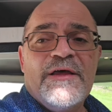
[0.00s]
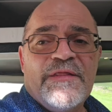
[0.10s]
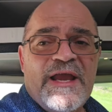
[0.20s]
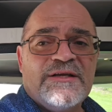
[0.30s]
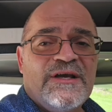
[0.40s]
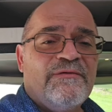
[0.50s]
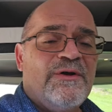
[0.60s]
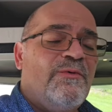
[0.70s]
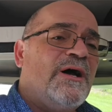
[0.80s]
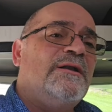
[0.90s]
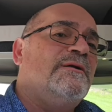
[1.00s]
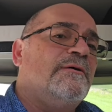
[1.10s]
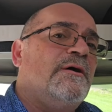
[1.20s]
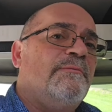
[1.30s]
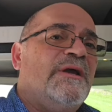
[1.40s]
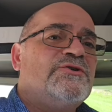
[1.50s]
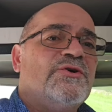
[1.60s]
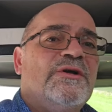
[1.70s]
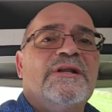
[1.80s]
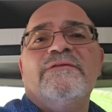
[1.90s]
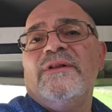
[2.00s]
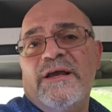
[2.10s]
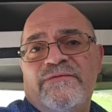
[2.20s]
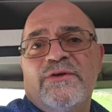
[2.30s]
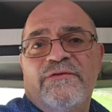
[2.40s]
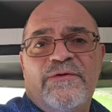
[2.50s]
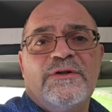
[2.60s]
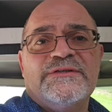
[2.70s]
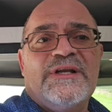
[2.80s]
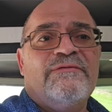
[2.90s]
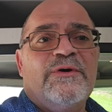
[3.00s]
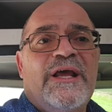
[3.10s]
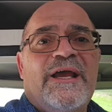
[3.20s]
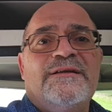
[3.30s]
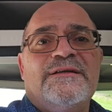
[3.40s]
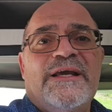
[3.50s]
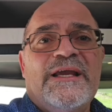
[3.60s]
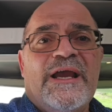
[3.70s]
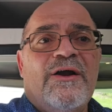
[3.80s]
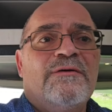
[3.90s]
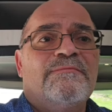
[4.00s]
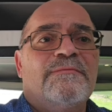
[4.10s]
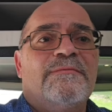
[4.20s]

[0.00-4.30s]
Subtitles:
Thanks, everyone. Make sure you live life to the fullest every day. Take care.